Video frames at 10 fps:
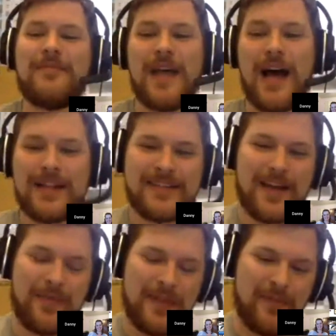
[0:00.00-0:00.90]
am not.
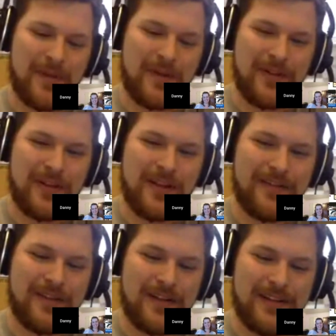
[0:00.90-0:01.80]
I'm in the middle
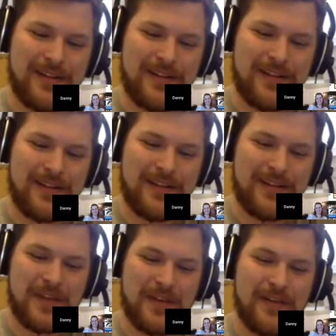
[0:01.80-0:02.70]
of
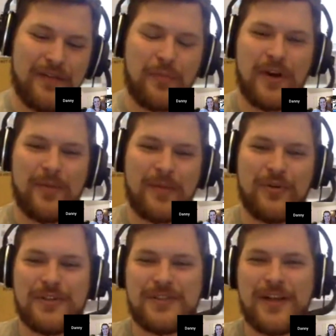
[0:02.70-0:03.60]
a
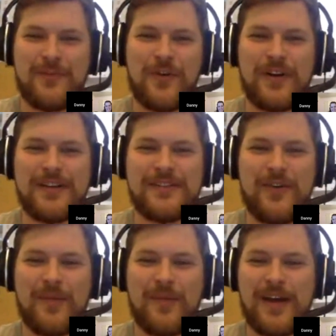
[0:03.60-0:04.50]
pretty big push at
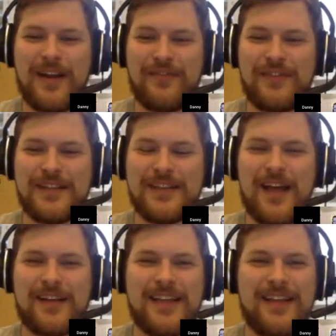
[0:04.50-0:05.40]
work, so I'm kind of
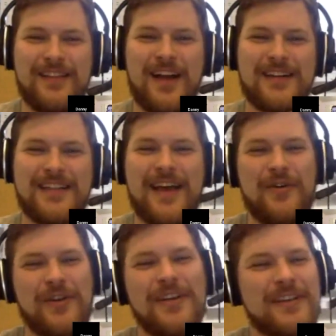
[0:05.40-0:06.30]
locked
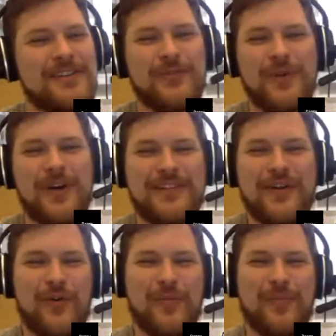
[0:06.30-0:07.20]
down to
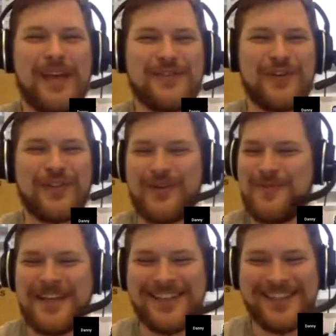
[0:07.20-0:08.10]
home base for a little
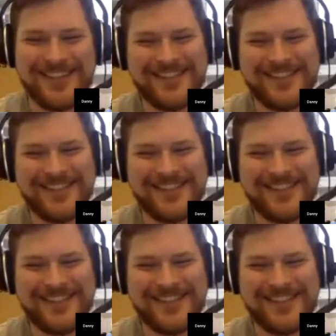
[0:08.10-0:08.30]
bit.